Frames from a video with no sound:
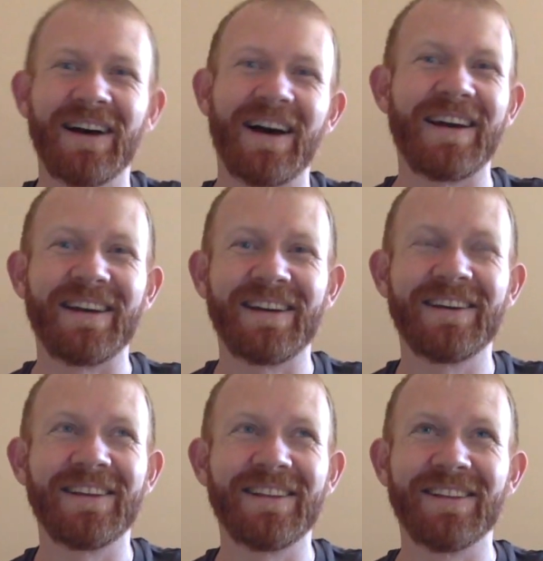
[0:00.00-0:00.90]
I
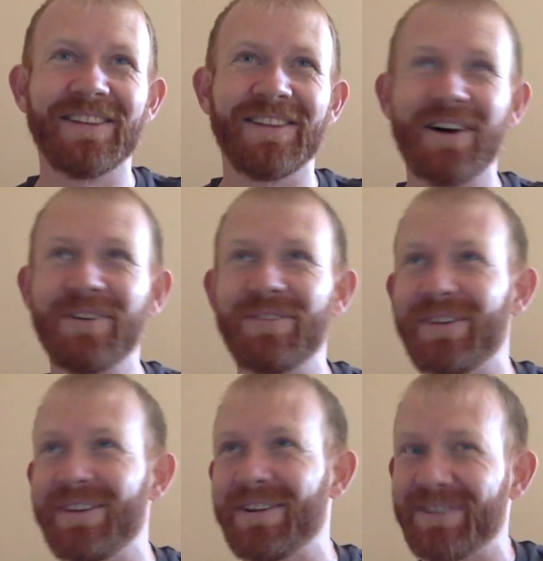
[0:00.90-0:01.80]

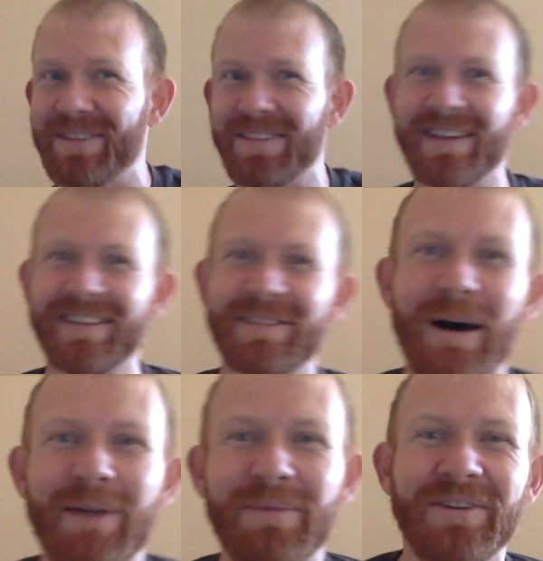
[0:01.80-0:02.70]
love different things
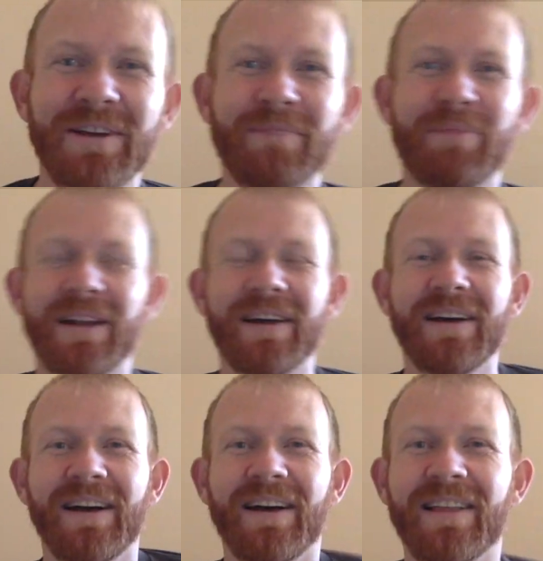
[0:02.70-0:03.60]
about Madrid, but
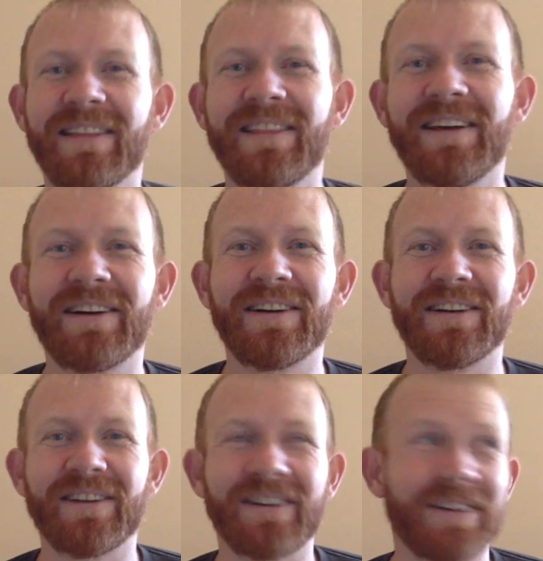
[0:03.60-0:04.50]

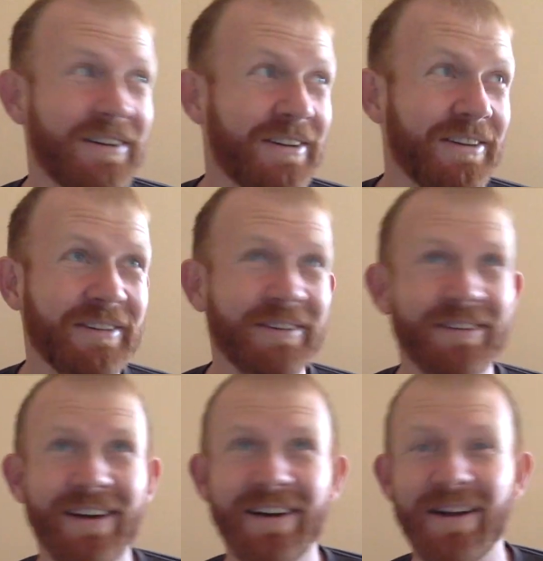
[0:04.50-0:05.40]
they're
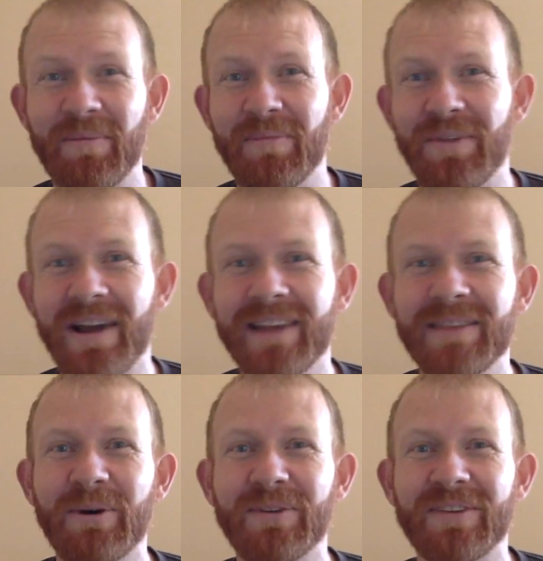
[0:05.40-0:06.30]
not the
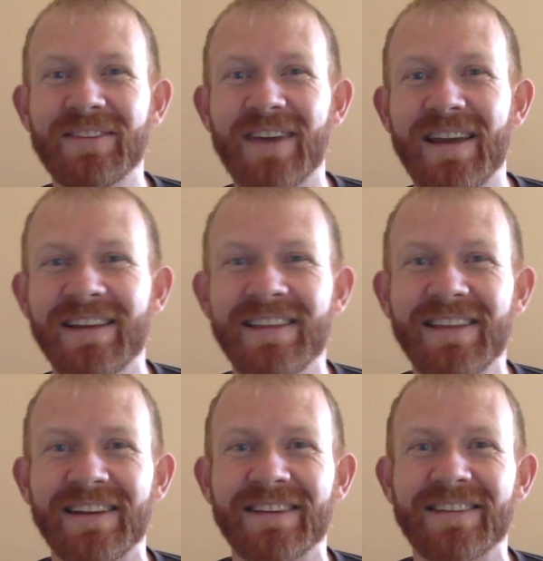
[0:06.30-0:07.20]
most exciting
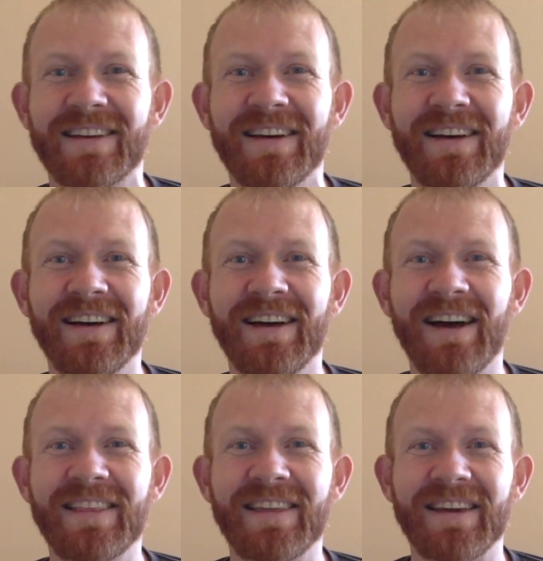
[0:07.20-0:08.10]
things,
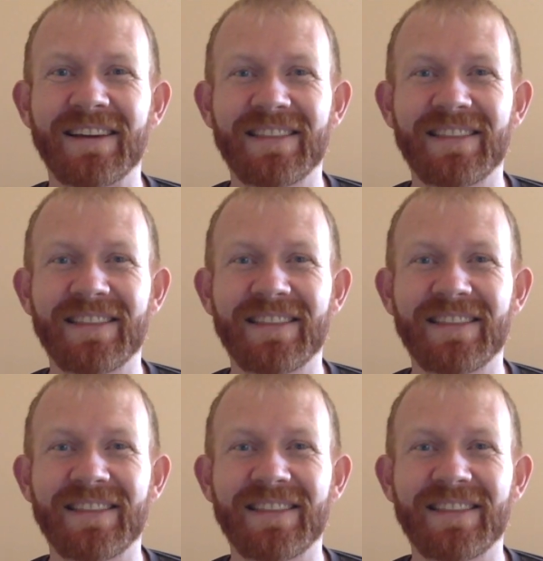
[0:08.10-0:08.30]
I think.